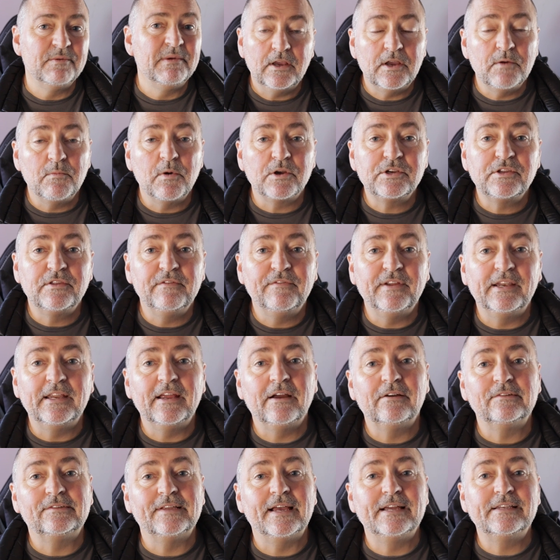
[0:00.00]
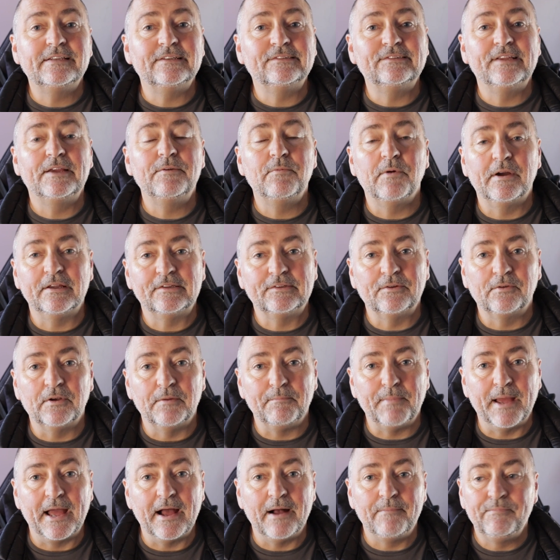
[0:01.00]
You can watch the videos there to see what it's all
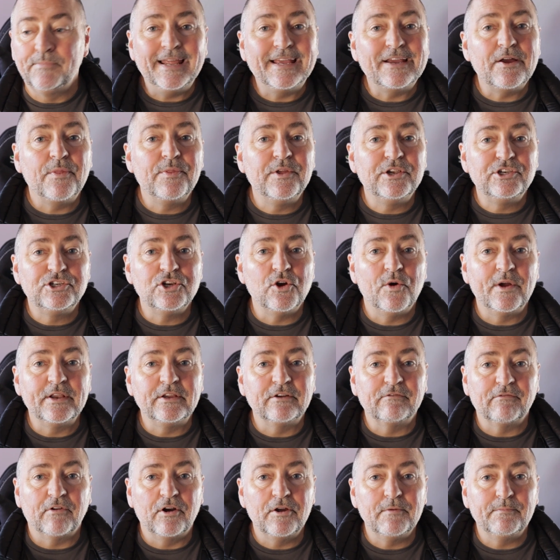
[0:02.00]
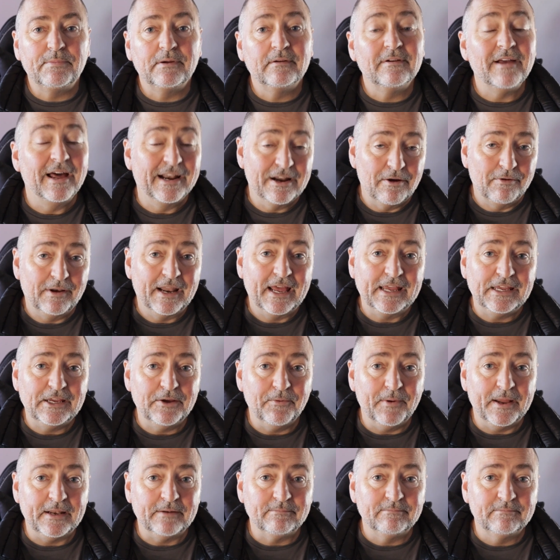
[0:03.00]
about. Click on the Join group and I'll let
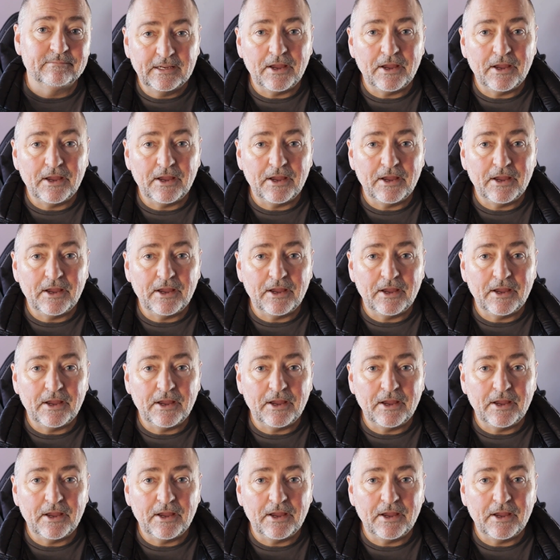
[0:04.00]
you in.